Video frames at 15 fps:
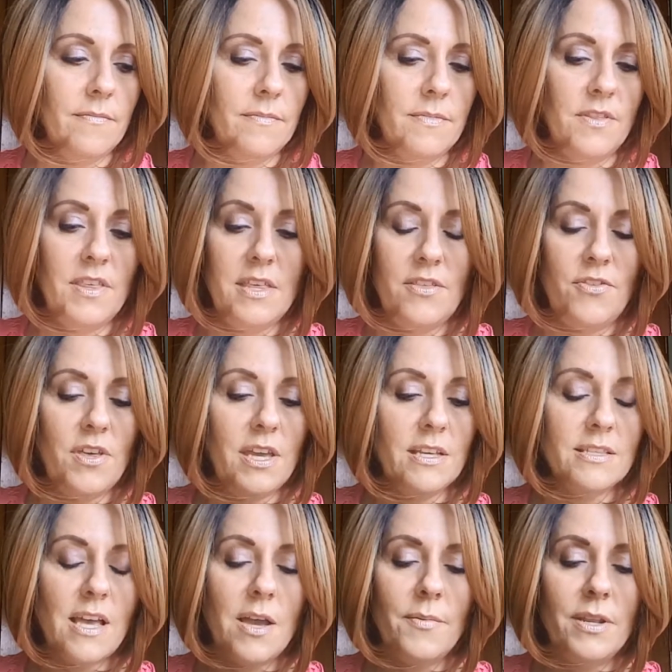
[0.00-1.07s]

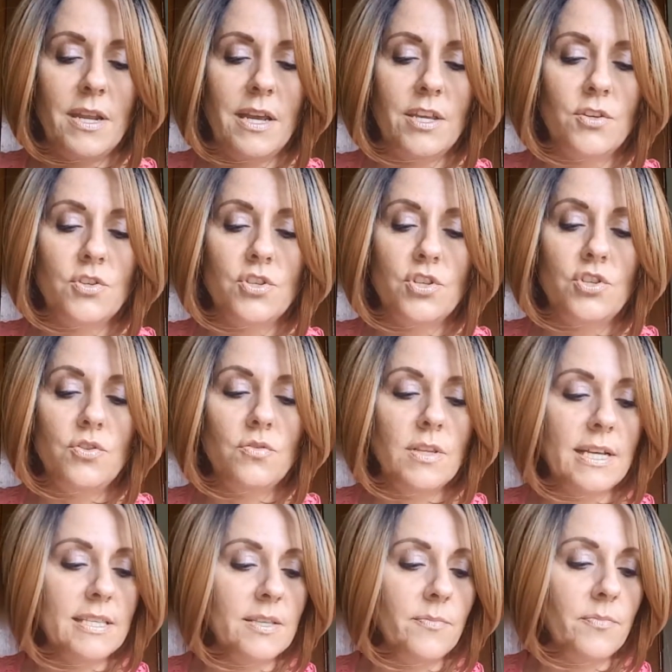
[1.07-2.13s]
things. I mean, I used to do
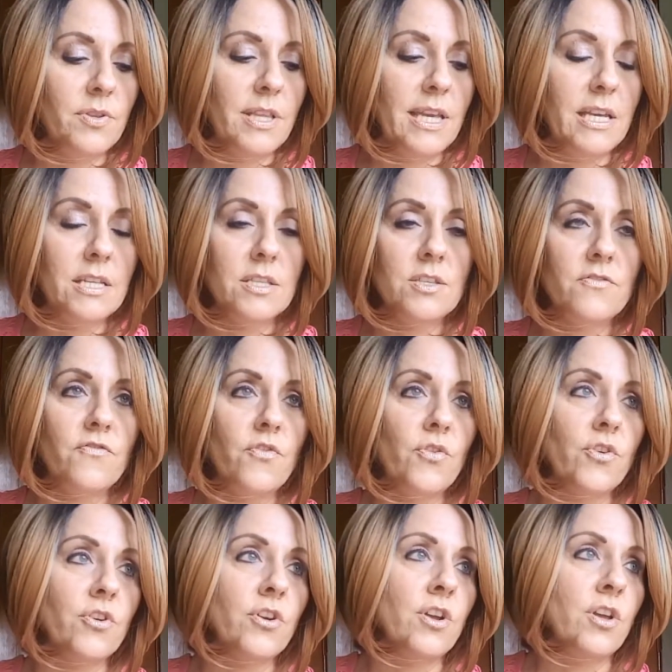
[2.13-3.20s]
lesson plans
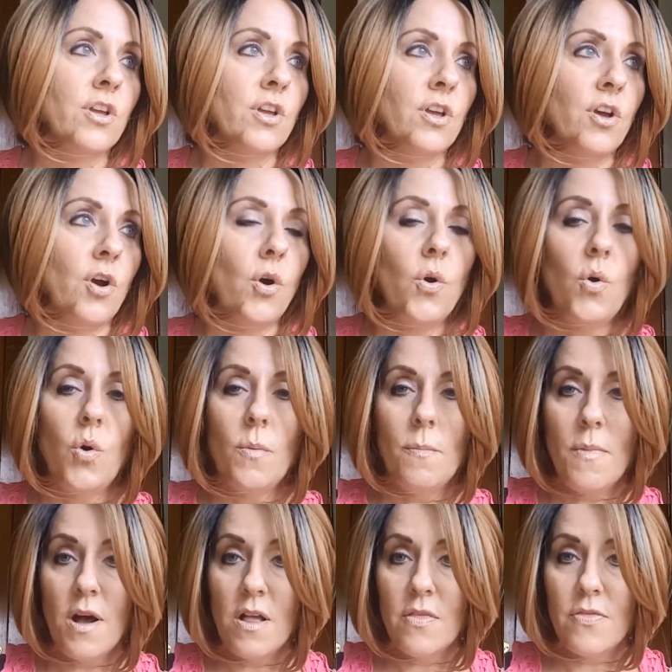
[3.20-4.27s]
for a whole
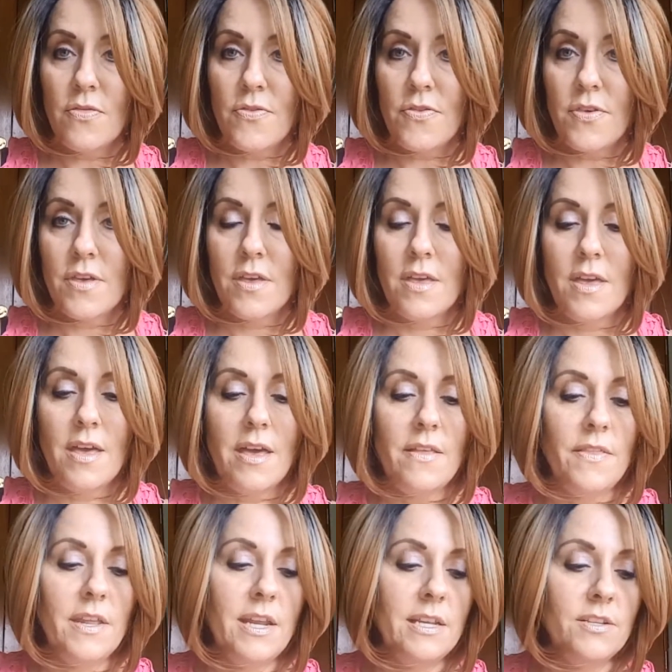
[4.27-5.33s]
month,
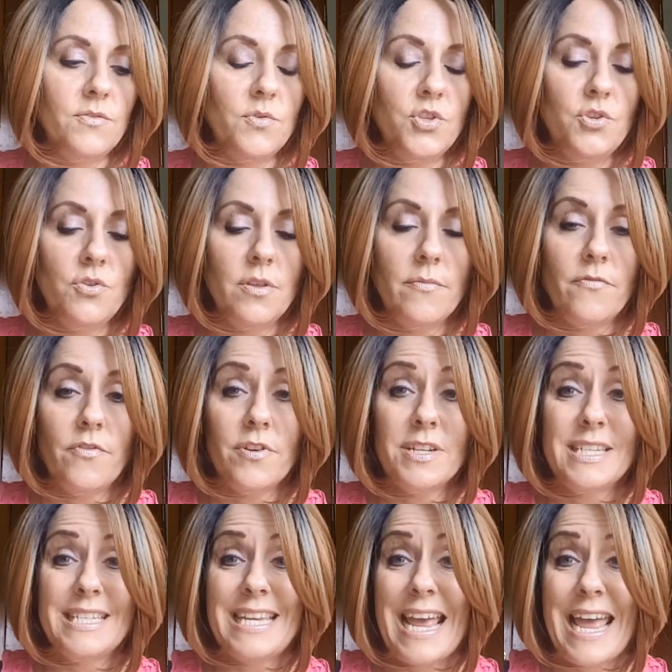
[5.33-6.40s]
and then I would do them for a
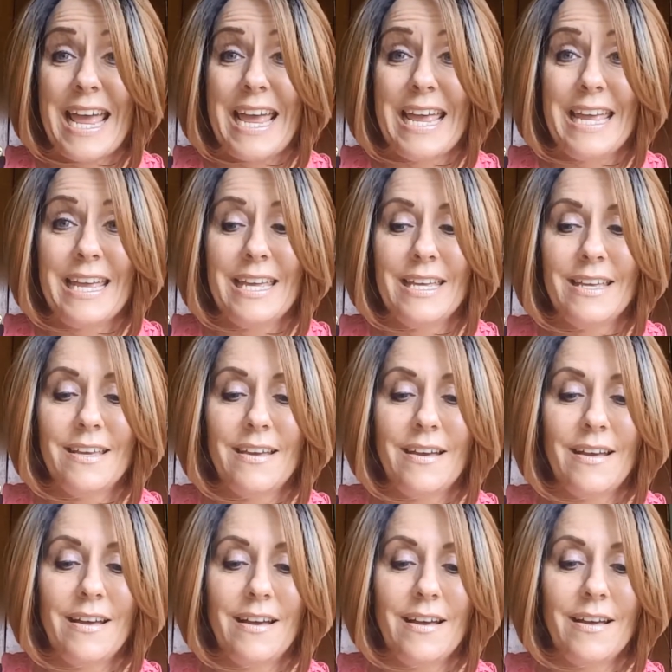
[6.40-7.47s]
day,
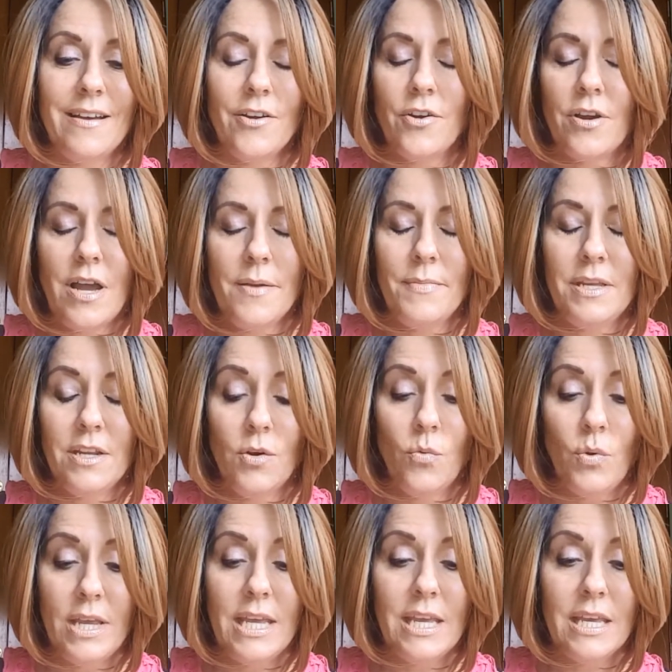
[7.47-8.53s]
a
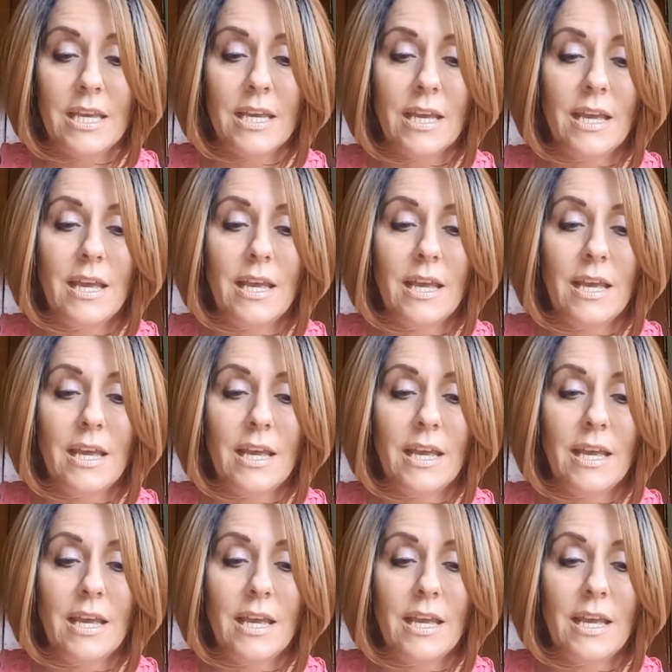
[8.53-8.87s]
week,